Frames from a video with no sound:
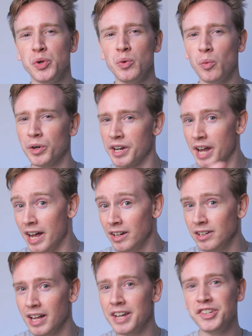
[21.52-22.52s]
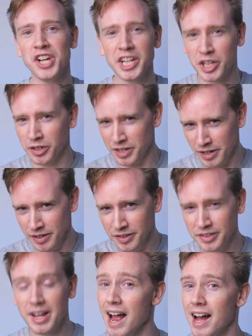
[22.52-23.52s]
you what an L and J cut
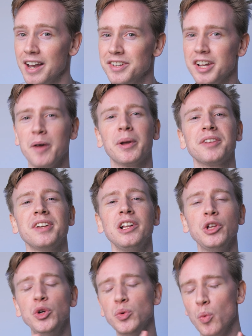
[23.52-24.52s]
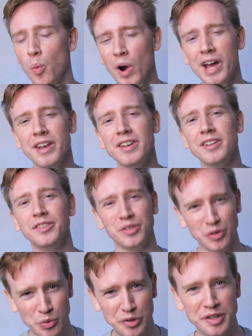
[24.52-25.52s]
is, and I'm going to tell you when
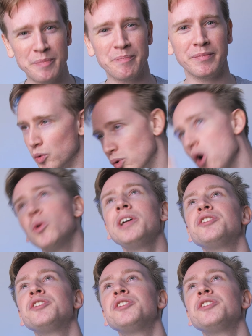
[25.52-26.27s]
to use them. Roll